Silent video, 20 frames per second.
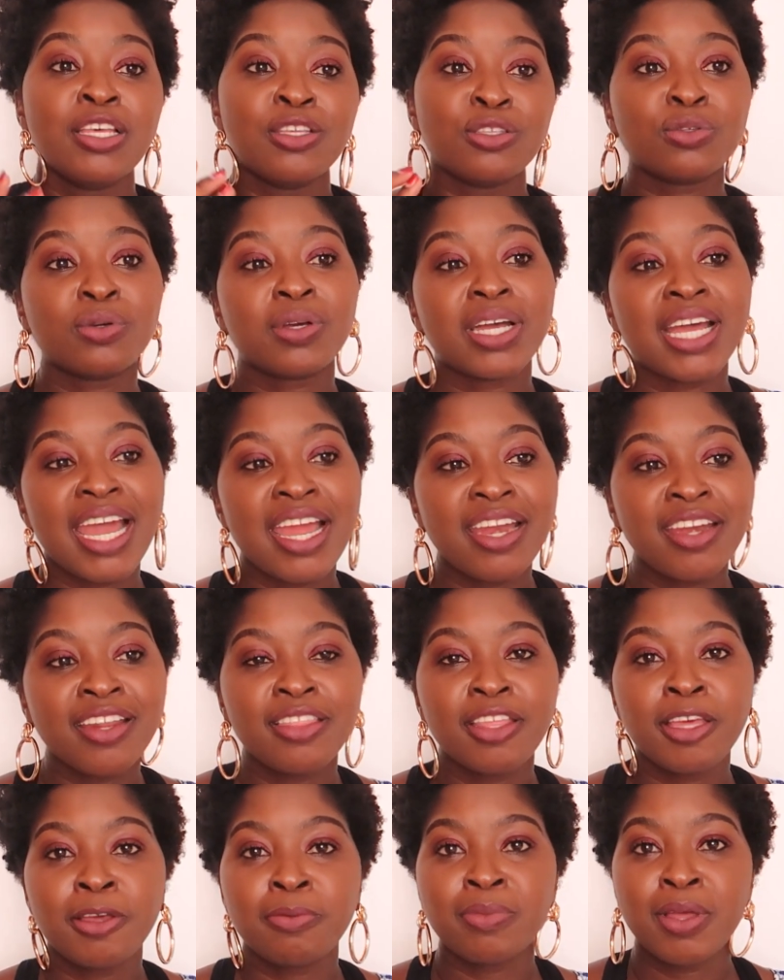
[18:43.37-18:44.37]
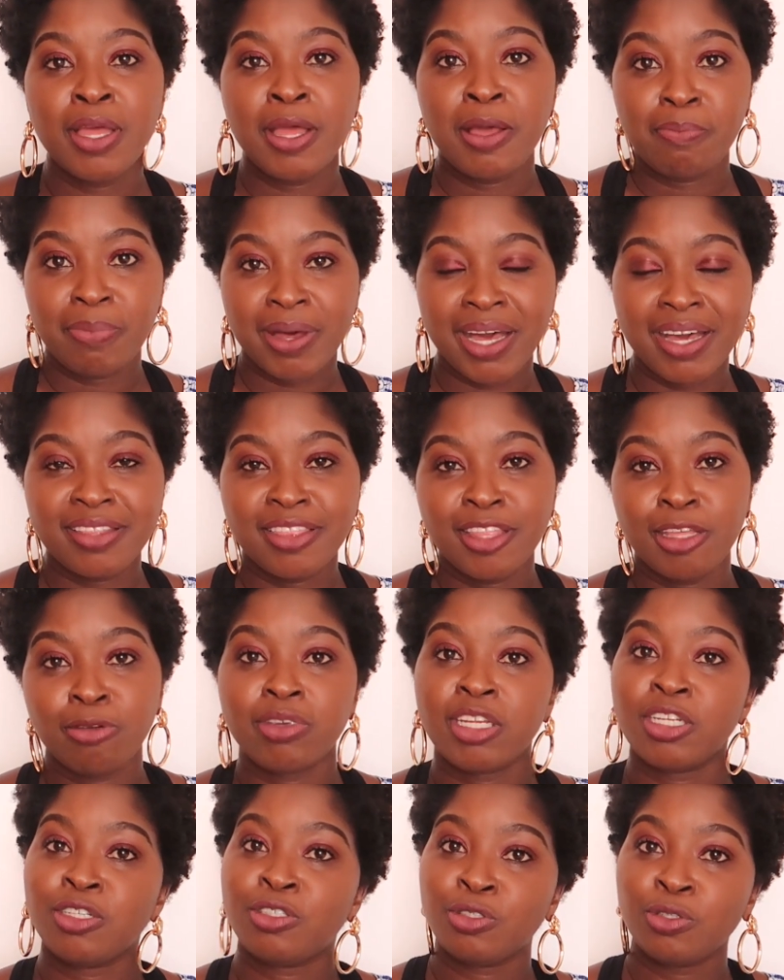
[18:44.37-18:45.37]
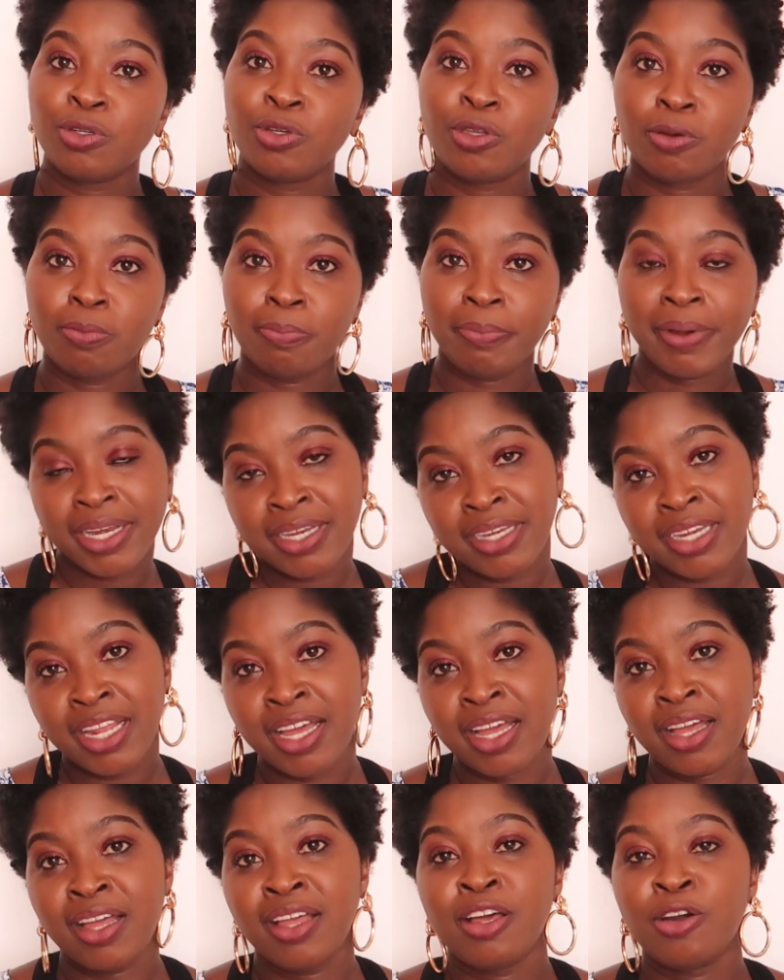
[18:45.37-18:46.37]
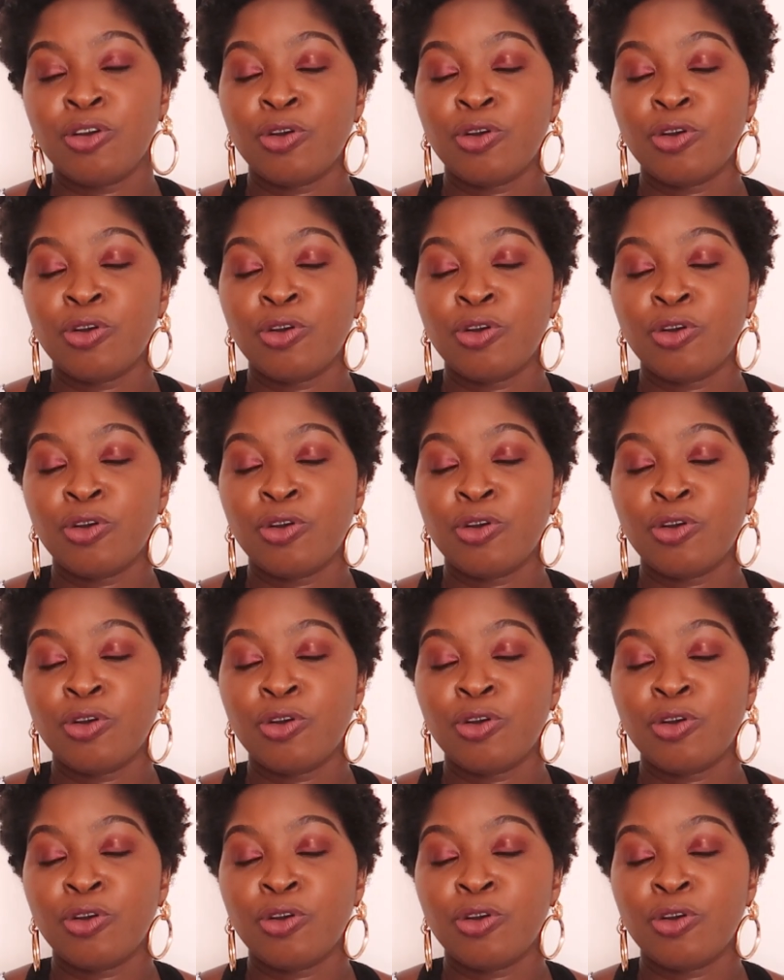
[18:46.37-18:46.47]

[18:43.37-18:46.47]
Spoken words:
So carry them, pack them, and show your partner